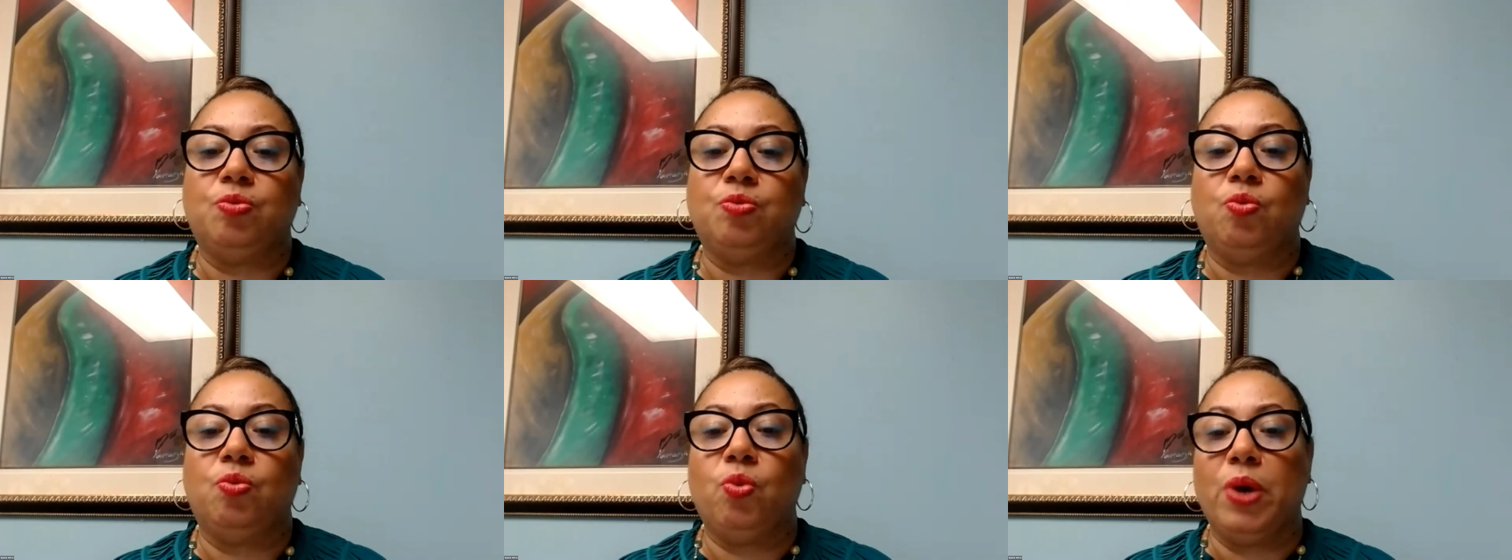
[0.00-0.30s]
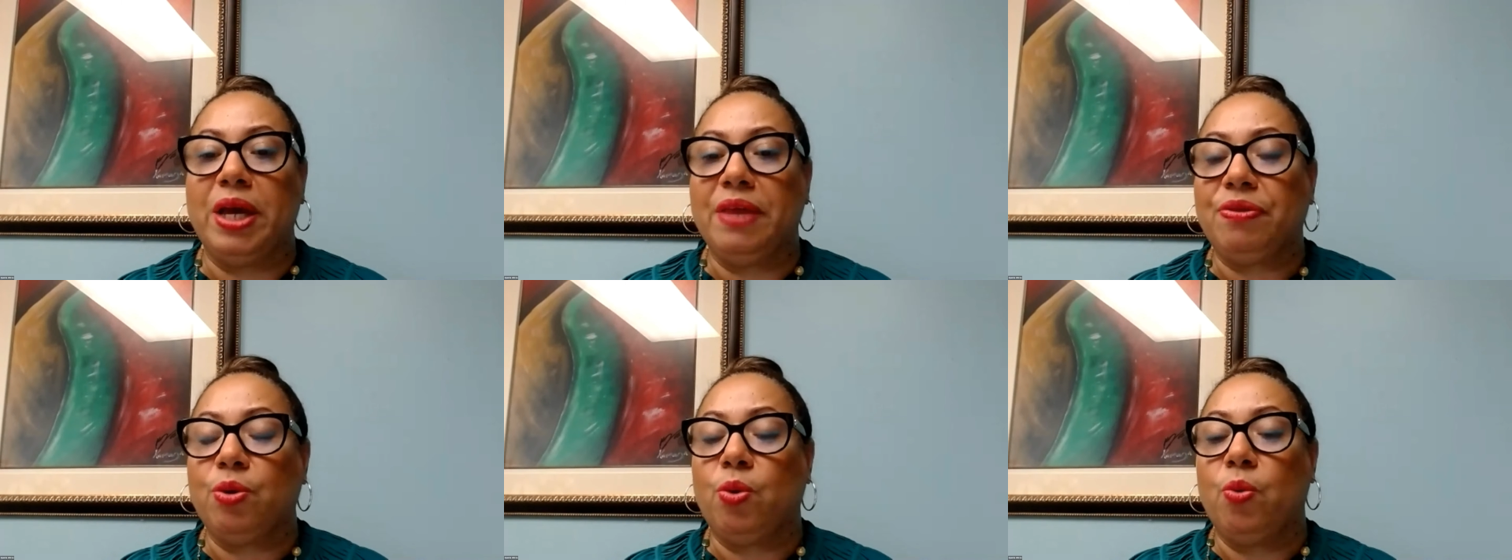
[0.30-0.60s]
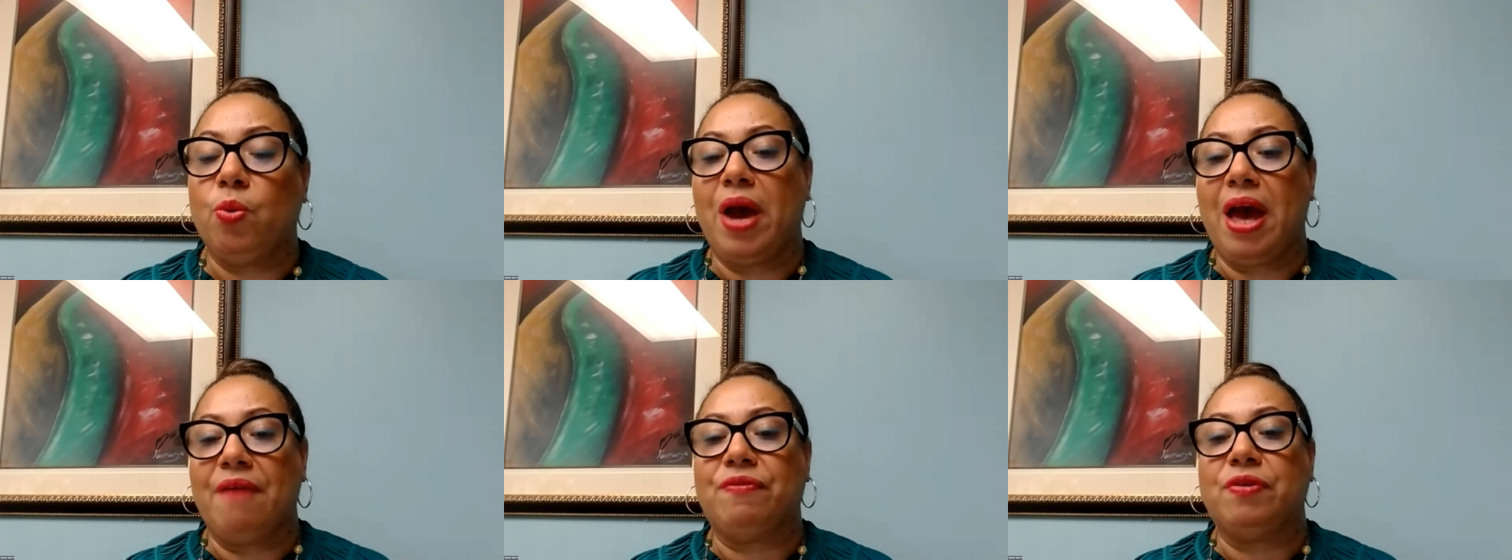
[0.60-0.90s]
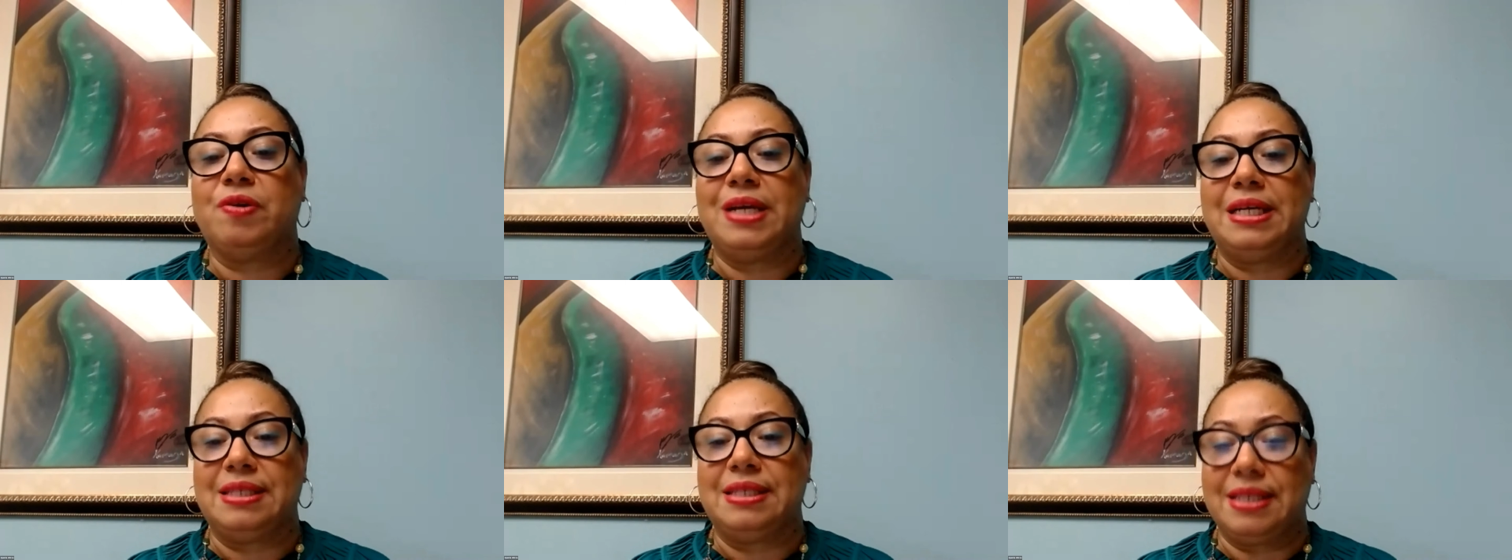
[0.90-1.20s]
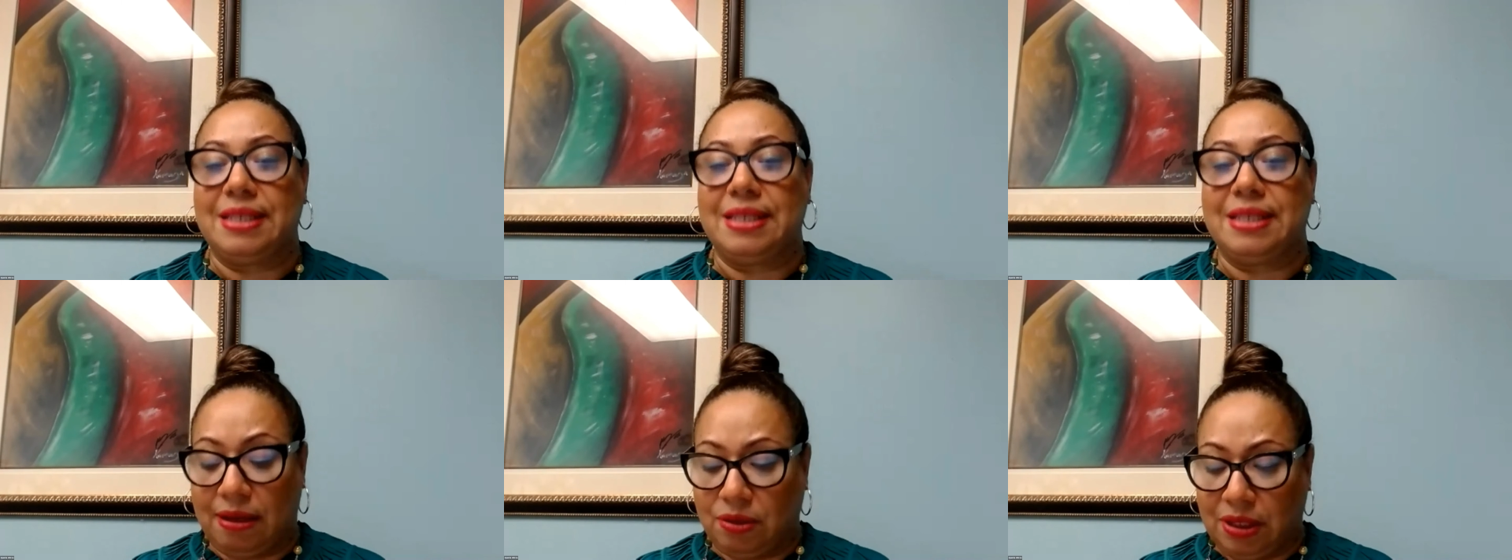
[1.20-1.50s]
with whoever is
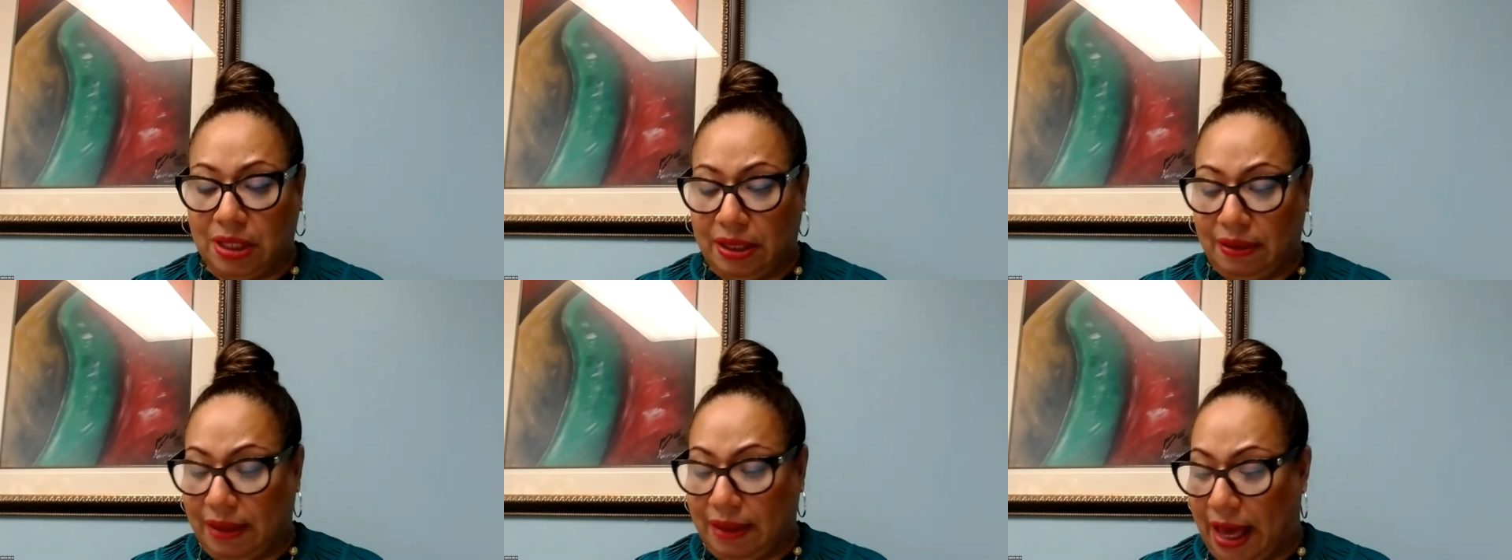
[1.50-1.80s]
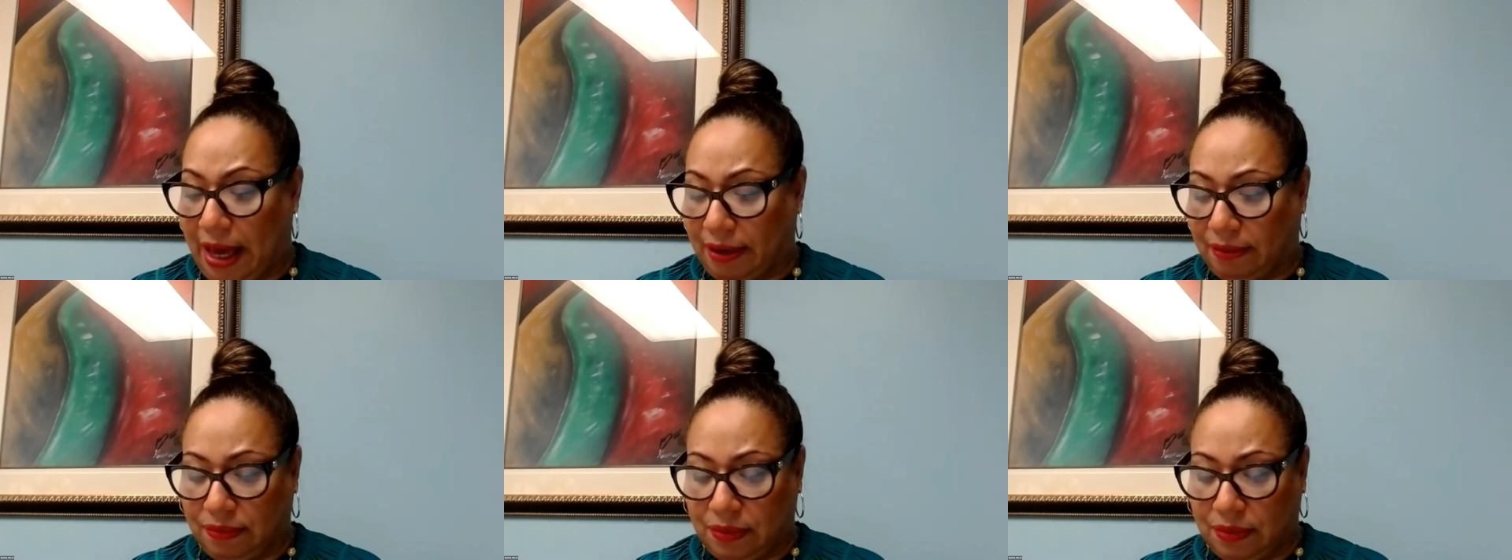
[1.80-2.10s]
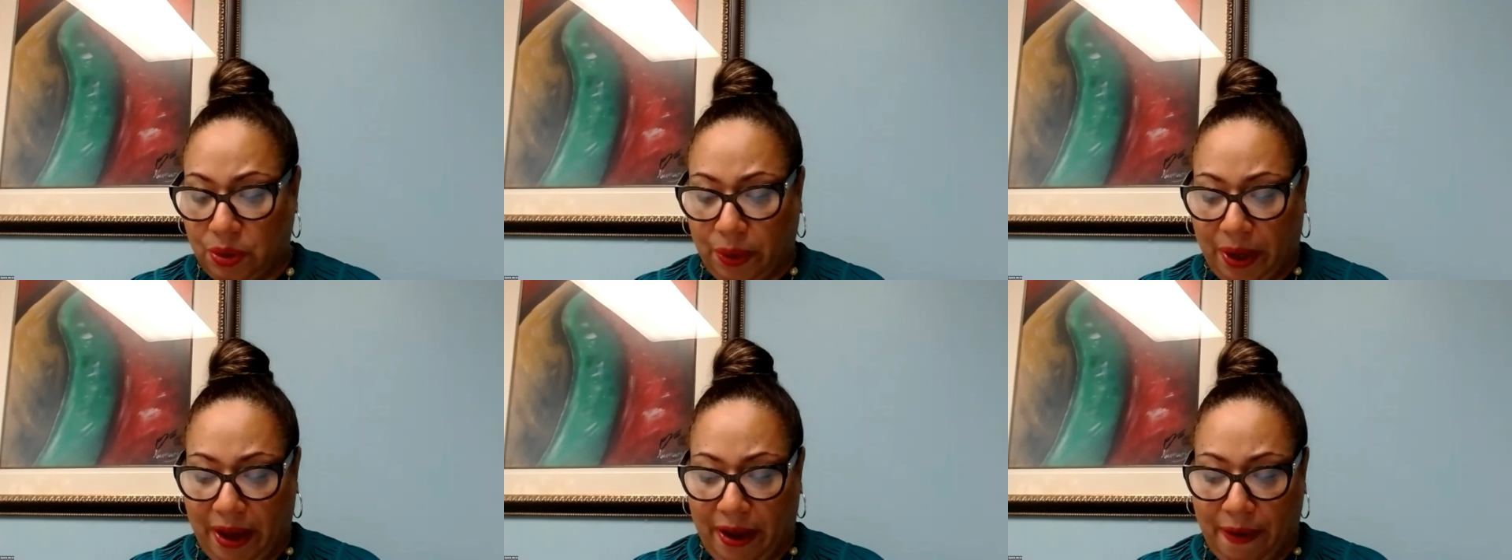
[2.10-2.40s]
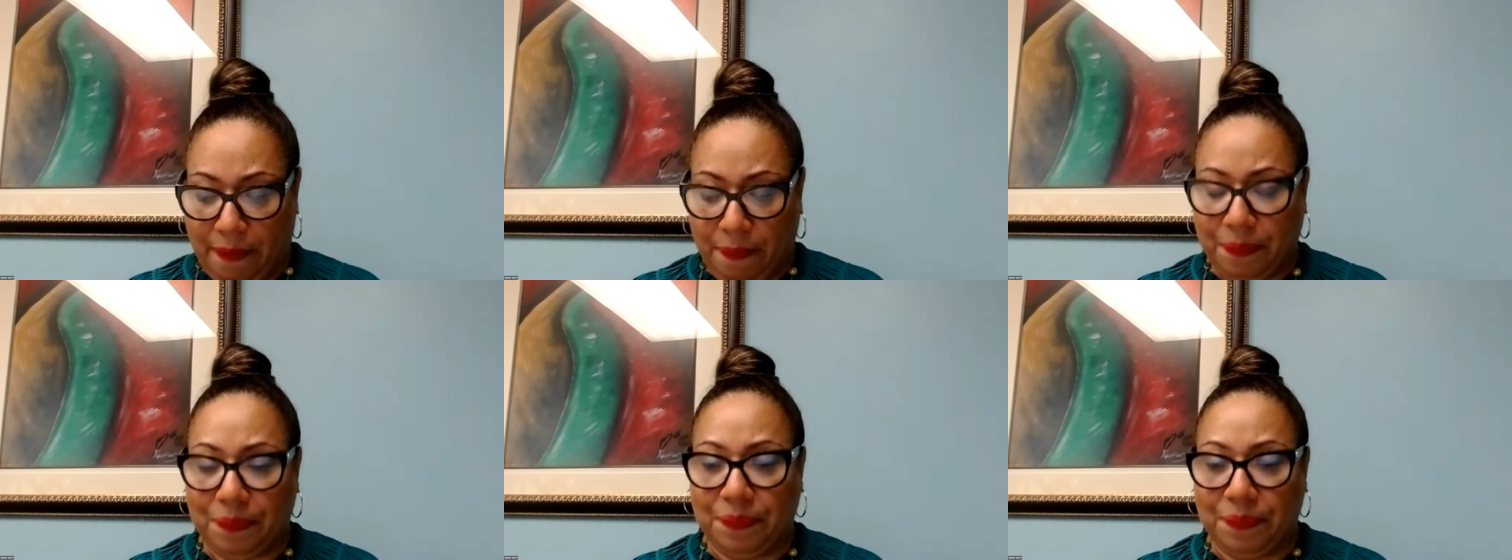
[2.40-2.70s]
handling that, okay?